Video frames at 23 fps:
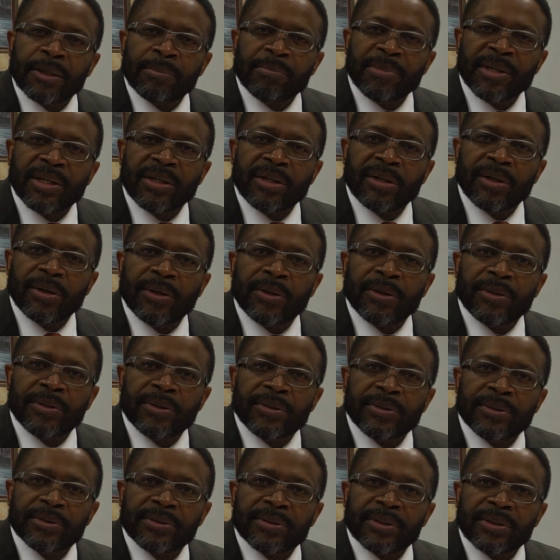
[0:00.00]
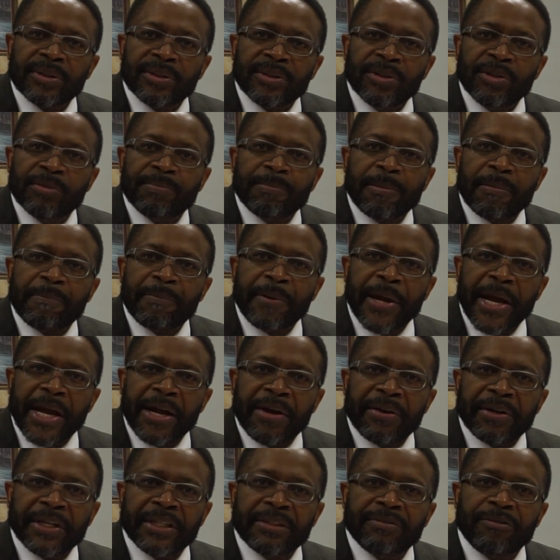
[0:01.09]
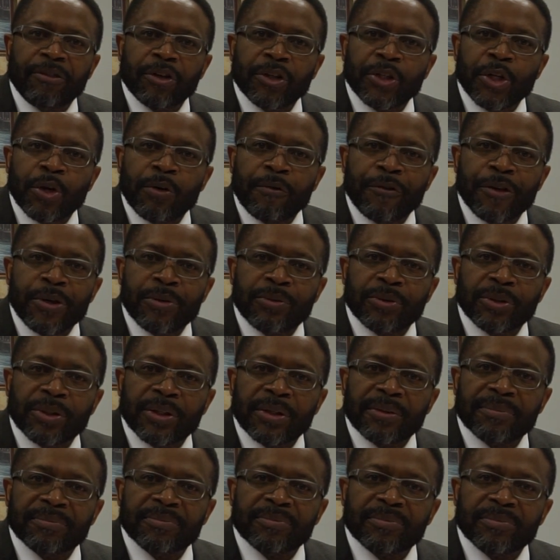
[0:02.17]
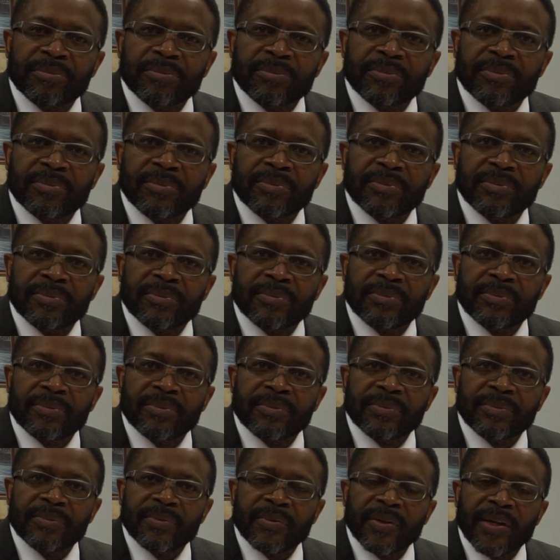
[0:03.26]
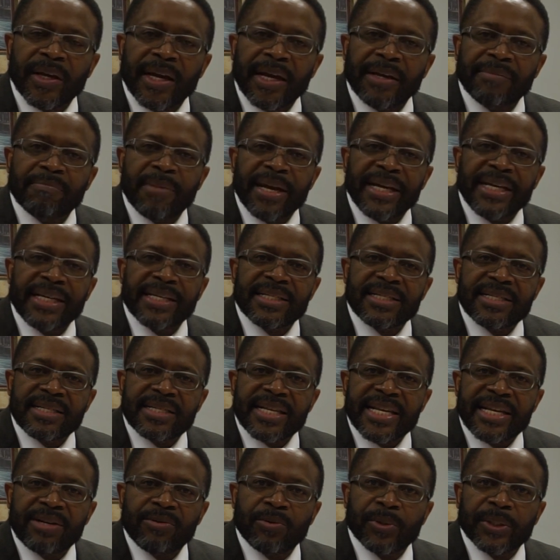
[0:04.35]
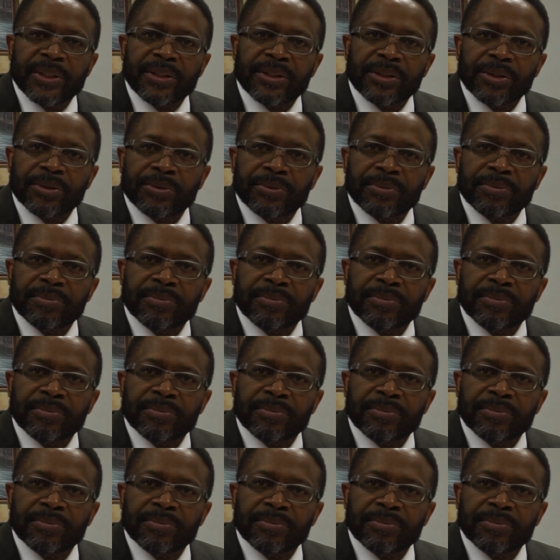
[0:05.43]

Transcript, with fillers: because you're preparing for your future and make it sequential.